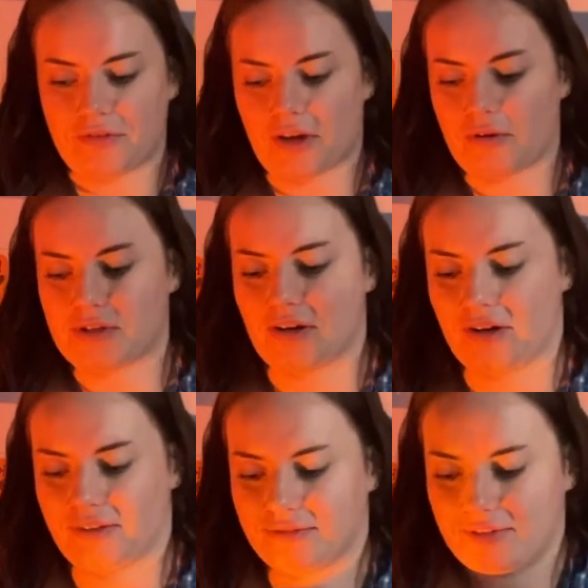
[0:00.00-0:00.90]
goes
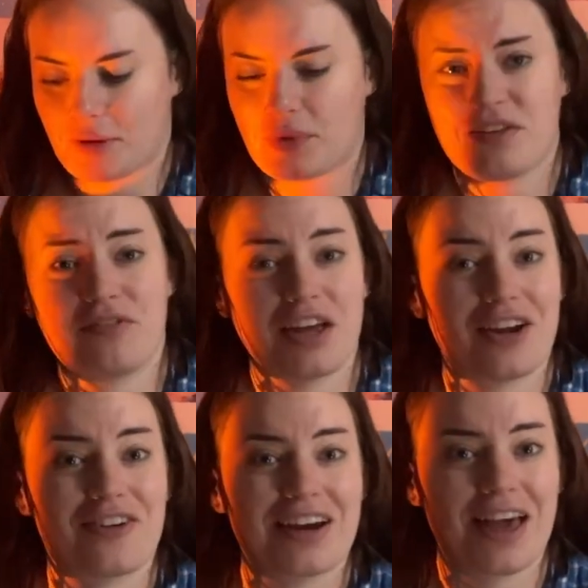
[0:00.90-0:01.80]
on and we
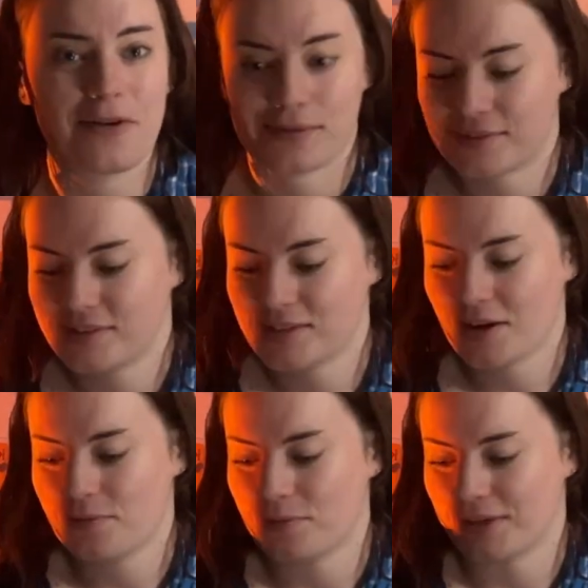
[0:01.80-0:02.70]
figure it out,
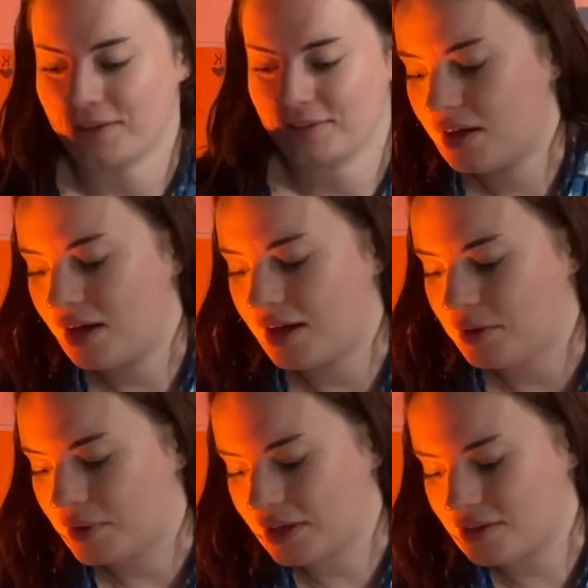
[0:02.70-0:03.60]
don't we?
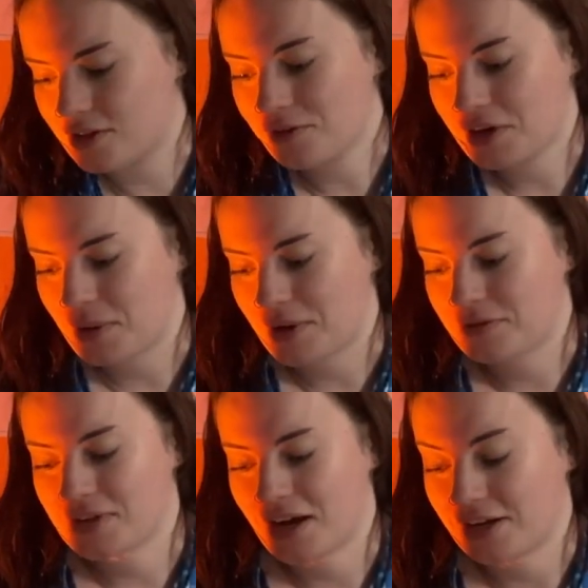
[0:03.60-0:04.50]
Anyway, sorry about
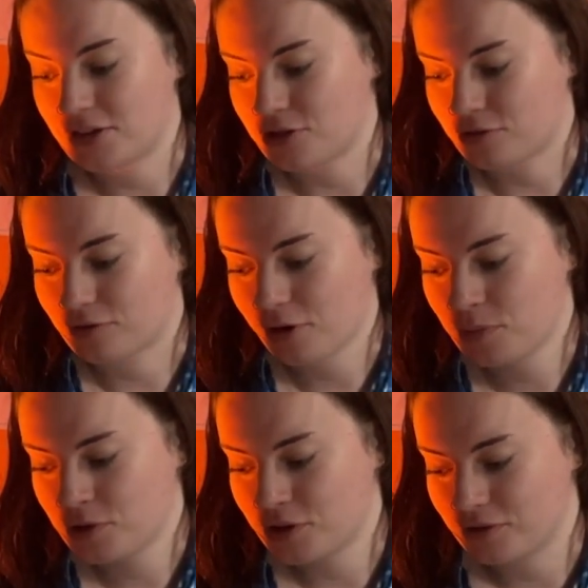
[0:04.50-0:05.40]
that
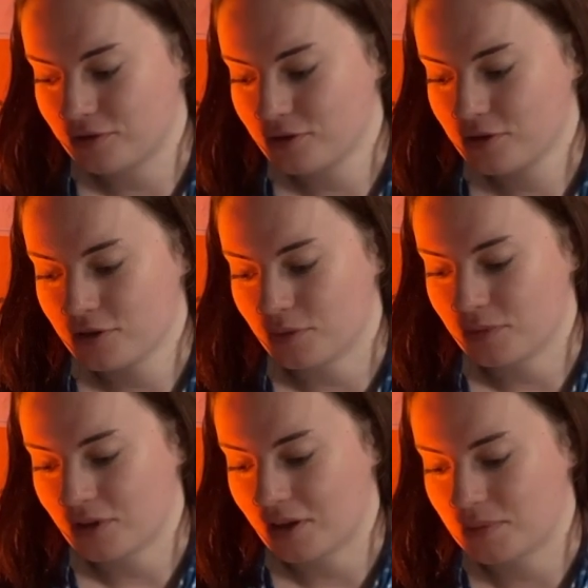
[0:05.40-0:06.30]
interruption. Just
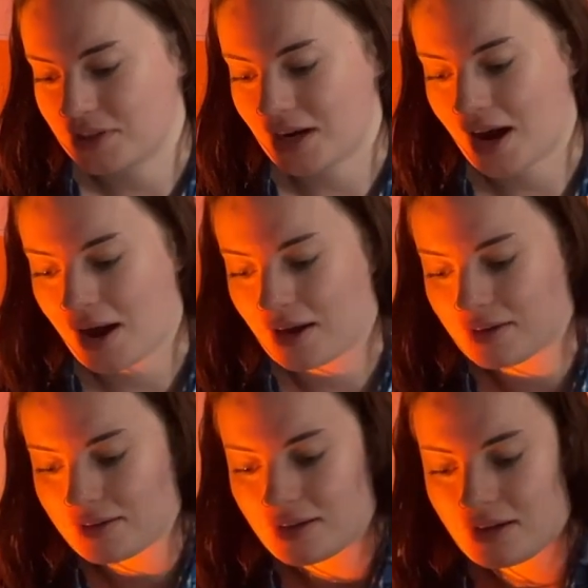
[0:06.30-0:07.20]
sometimes
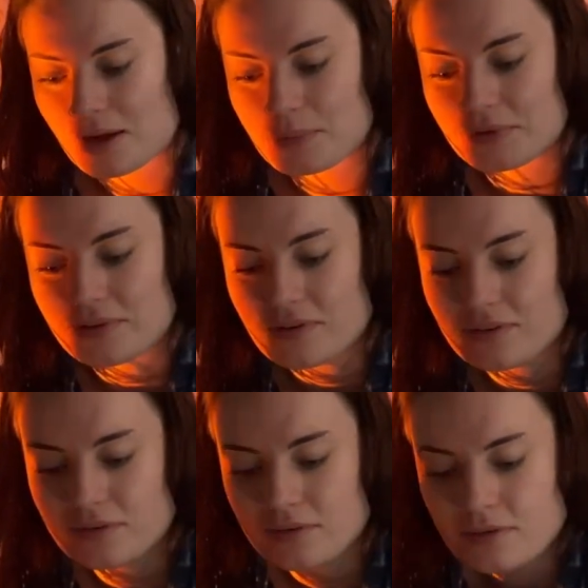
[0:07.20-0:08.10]
that happens.
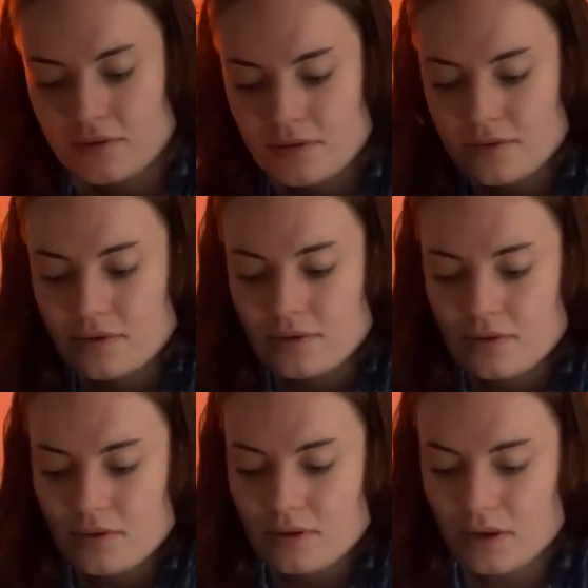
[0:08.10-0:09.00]

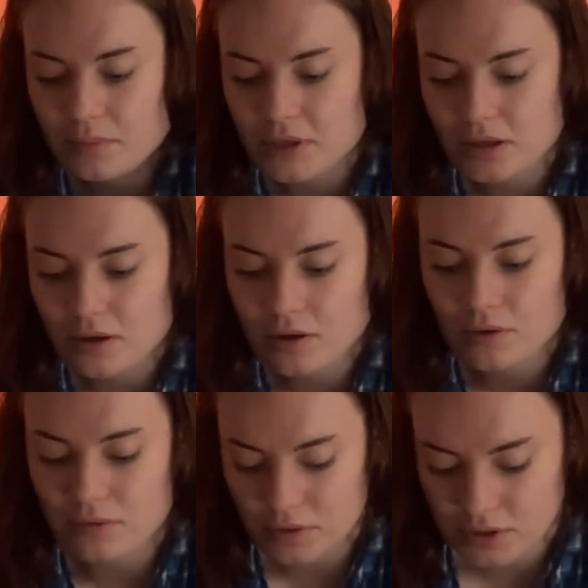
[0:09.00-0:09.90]
Let me go.
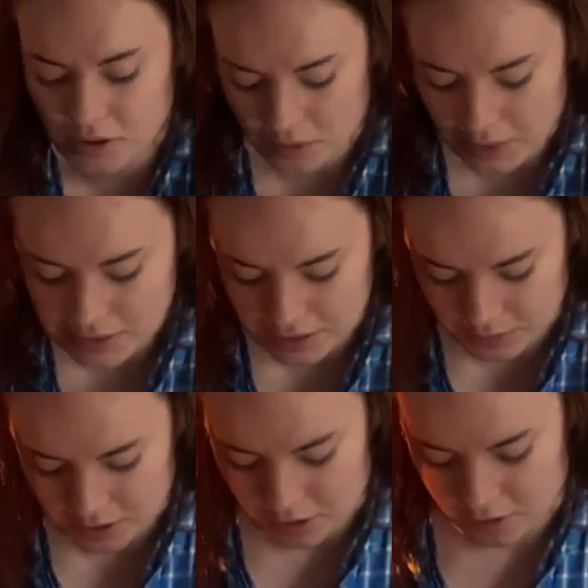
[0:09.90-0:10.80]
So I went in
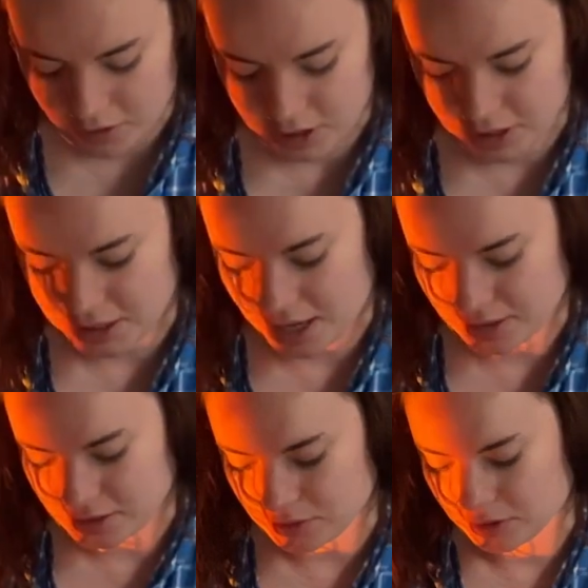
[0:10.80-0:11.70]
with the oranges
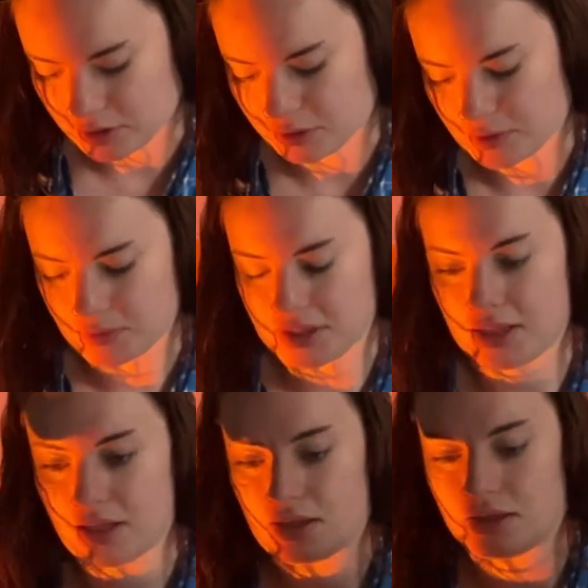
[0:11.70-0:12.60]
last, so I'm going to go in with
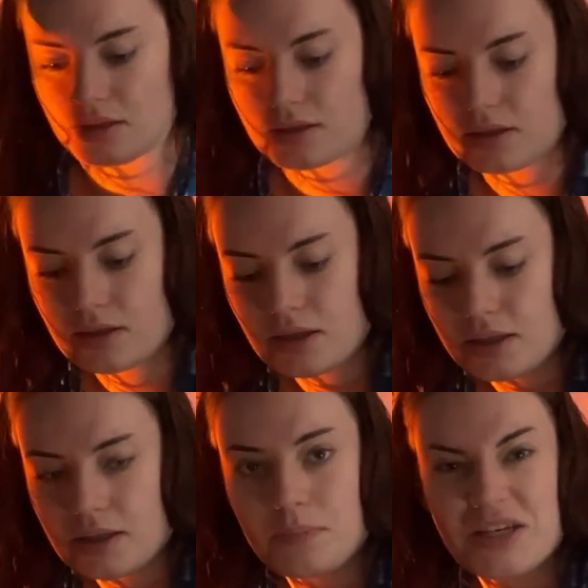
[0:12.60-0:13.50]

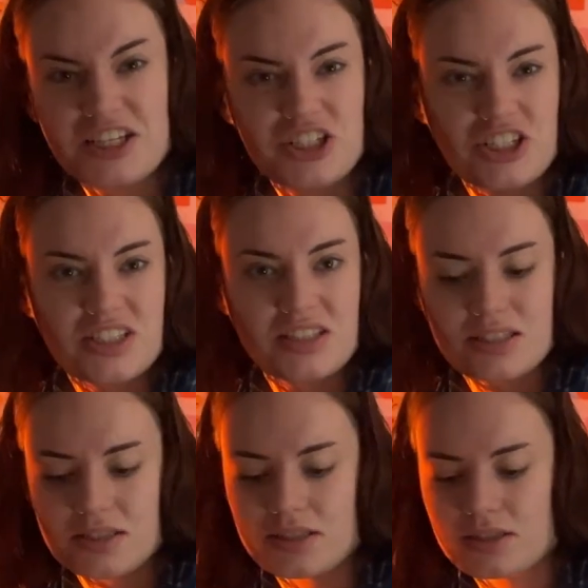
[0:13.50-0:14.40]
the peaches,